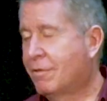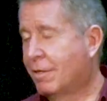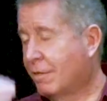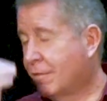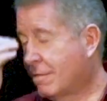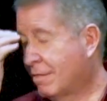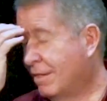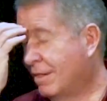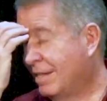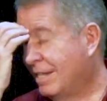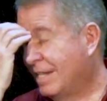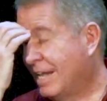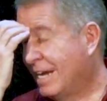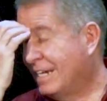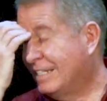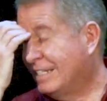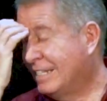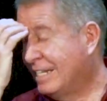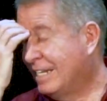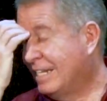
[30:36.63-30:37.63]
since
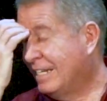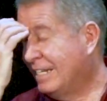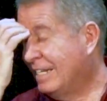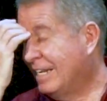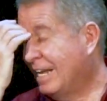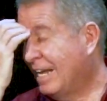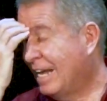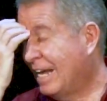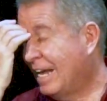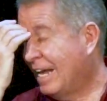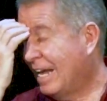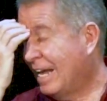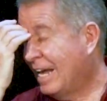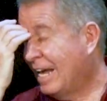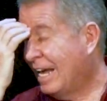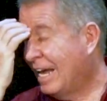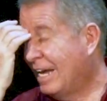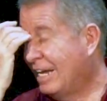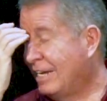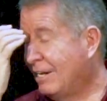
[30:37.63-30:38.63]

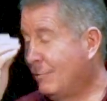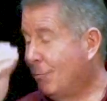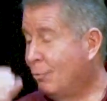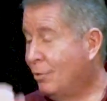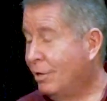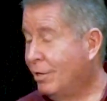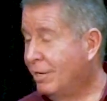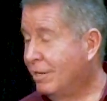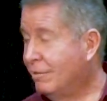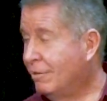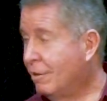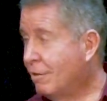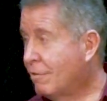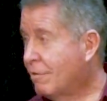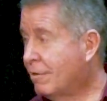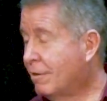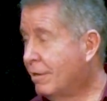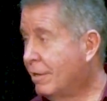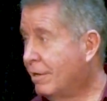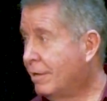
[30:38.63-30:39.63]
1981 in this
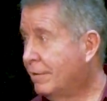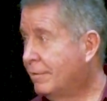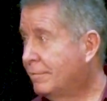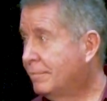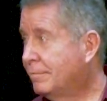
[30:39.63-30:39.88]
city.